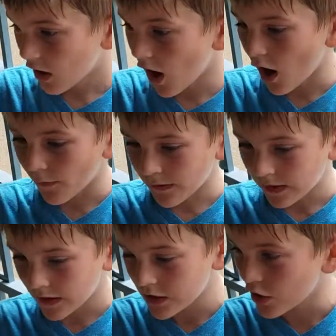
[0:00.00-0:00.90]
Oh,
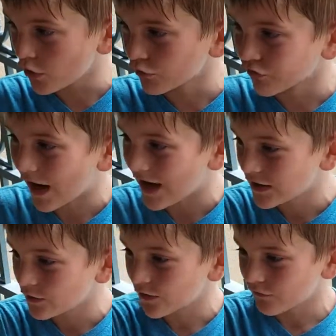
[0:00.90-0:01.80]

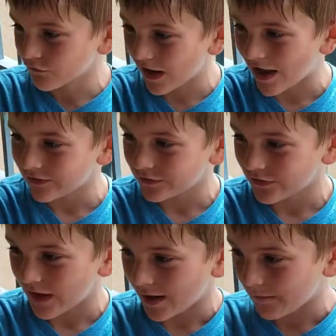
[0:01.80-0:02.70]
you can rent
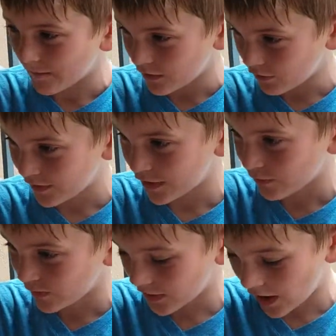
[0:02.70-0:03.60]
them, which
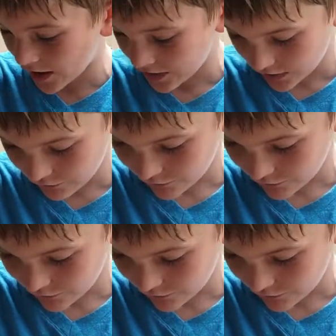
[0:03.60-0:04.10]
we're actually